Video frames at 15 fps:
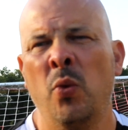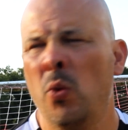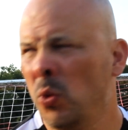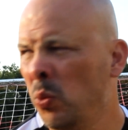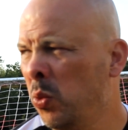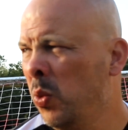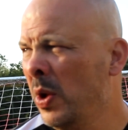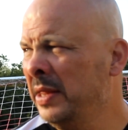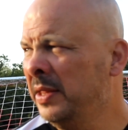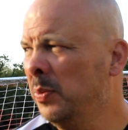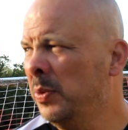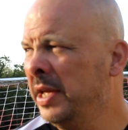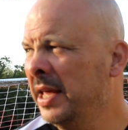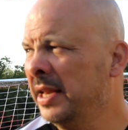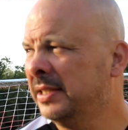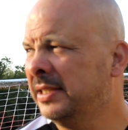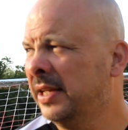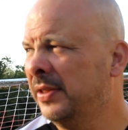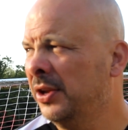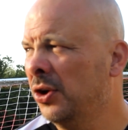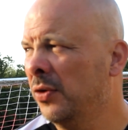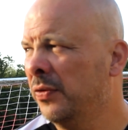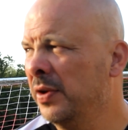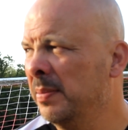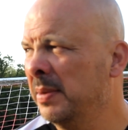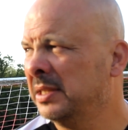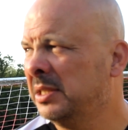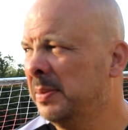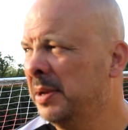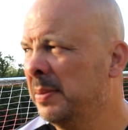well. When did we get the sending off? It
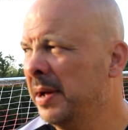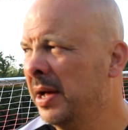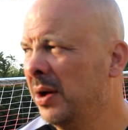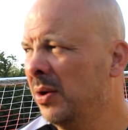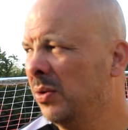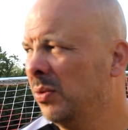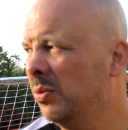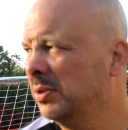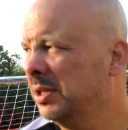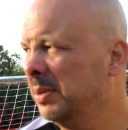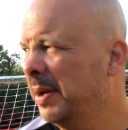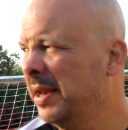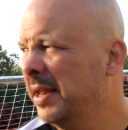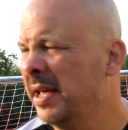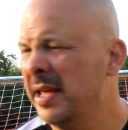must have been about what was it about the